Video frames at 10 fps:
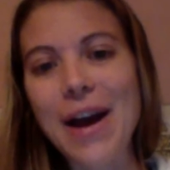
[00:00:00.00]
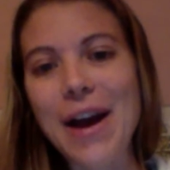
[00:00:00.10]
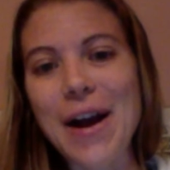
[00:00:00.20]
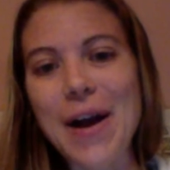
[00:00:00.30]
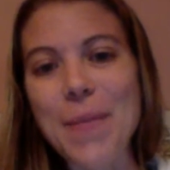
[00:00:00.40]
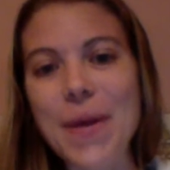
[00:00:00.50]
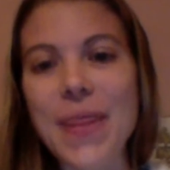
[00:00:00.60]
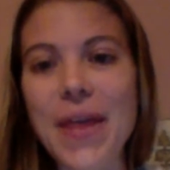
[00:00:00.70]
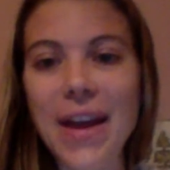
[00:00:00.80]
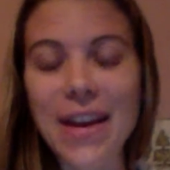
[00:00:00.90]
And
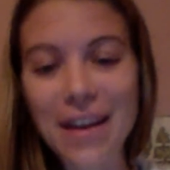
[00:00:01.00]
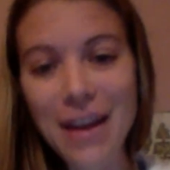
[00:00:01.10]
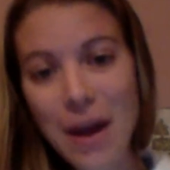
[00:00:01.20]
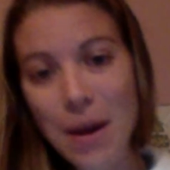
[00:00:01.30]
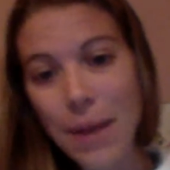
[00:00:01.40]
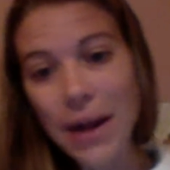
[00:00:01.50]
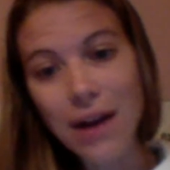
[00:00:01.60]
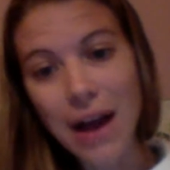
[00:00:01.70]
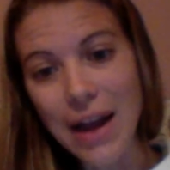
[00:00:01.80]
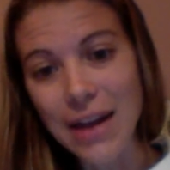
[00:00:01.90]
then Michael
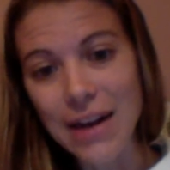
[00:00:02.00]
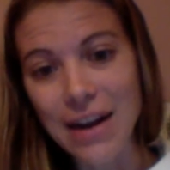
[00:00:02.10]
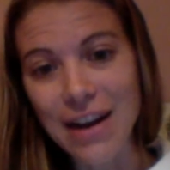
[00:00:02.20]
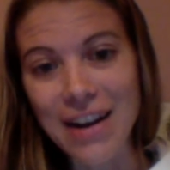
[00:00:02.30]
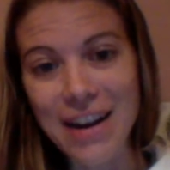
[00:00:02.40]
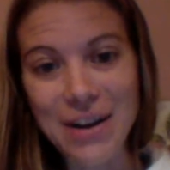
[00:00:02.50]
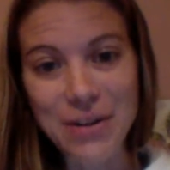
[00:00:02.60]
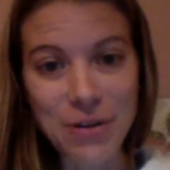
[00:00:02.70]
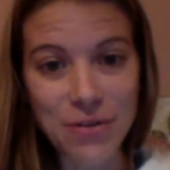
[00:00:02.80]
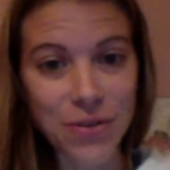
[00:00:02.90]
Hyatt, I
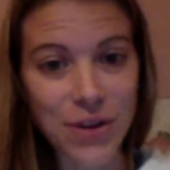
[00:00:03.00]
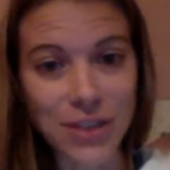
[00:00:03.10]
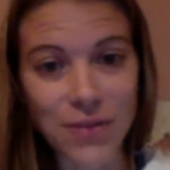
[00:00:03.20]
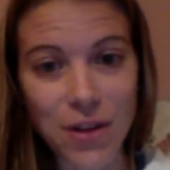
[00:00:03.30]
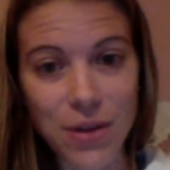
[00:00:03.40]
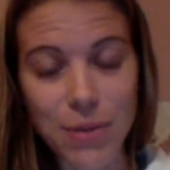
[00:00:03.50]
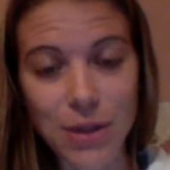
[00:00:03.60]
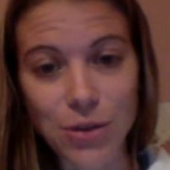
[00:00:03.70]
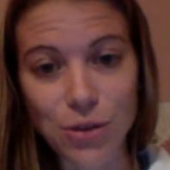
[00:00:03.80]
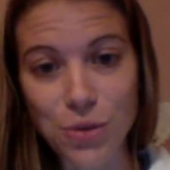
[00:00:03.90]
don't know if you guys follow him
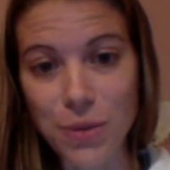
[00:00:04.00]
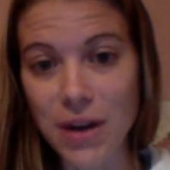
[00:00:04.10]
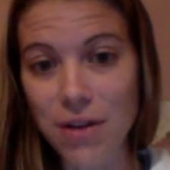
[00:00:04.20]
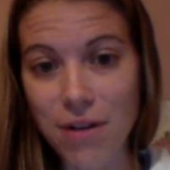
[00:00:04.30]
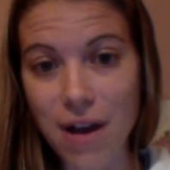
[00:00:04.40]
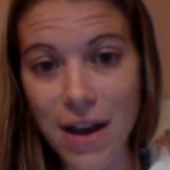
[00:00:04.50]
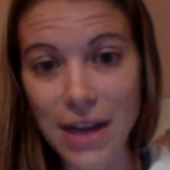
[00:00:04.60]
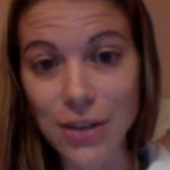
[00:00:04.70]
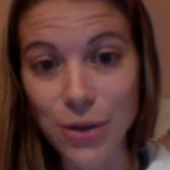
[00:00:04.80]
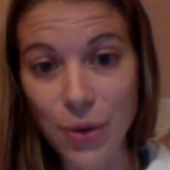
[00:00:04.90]
on social media or not.
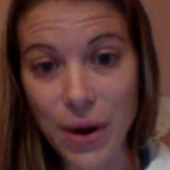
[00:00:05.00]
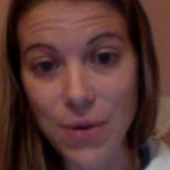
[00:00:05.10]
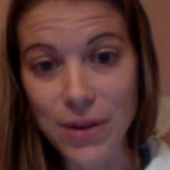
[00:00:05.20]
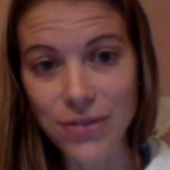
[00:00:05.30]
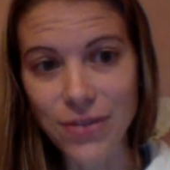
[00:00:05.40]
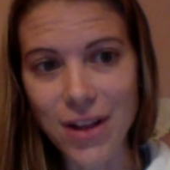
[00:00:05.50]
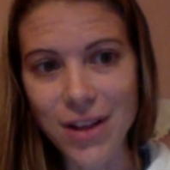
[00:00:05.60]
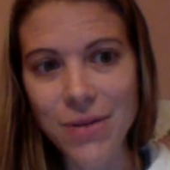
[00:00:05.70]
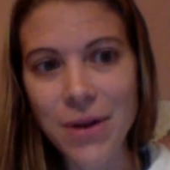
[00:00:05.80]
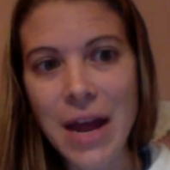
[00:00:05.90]
He's a great one to
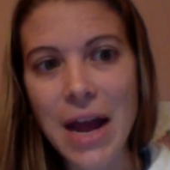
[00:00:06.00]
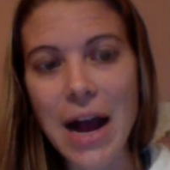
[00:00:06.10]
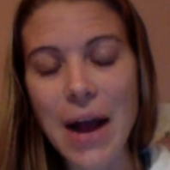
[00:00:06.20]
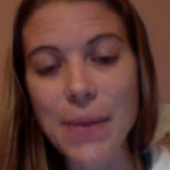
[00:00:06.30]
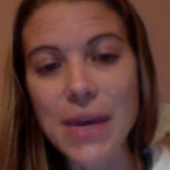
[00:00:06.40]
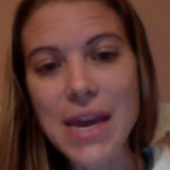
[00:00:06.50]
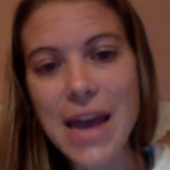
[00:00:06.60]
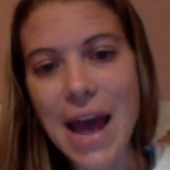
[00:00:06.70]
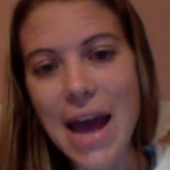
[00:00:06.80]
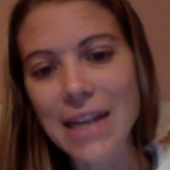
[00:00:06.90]
follow.
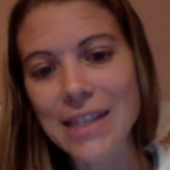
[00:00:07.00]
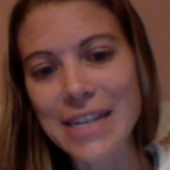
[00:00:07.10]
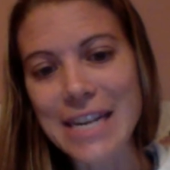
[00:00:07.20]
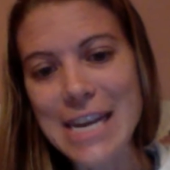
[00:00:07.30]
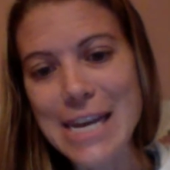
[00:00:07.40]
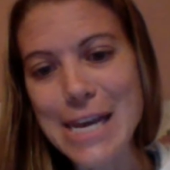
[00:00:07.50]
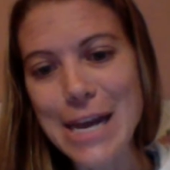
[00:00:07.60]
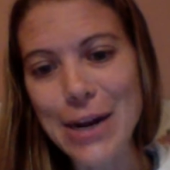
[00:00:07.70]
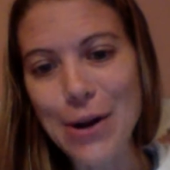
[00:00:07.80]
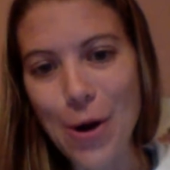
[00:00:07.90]
He adds an E
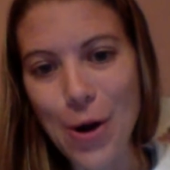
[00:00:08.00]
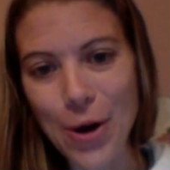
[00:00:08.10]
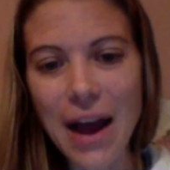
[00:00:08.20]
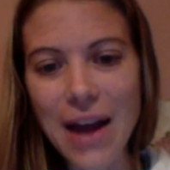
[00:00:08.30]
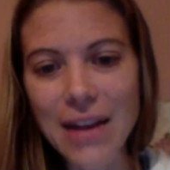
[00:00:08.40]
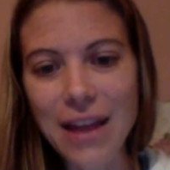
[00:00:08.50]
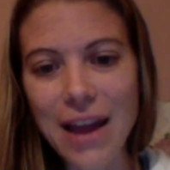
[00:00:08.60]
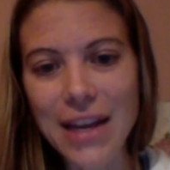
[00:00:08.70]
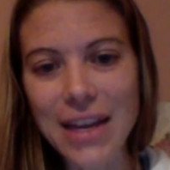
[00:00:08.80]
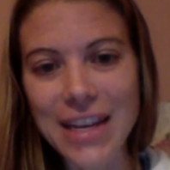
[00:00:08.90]
and an R. I
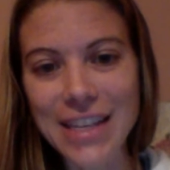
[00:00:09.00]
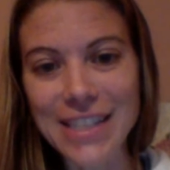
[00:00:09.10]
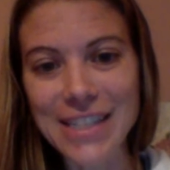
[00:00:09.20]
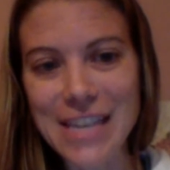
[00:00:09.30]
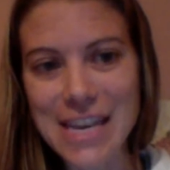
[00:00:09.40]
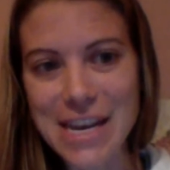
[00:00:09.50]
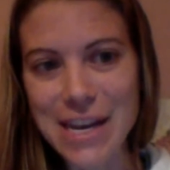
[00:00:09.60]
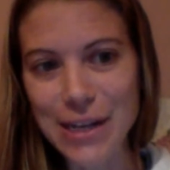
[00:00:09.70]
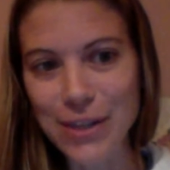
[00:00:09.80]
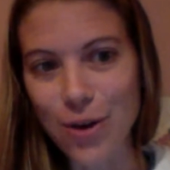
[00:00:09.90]
like his E
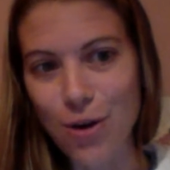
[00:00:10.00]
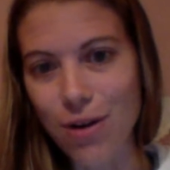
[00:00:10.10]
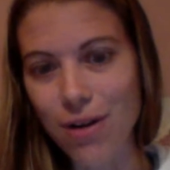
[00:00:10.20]
and his R.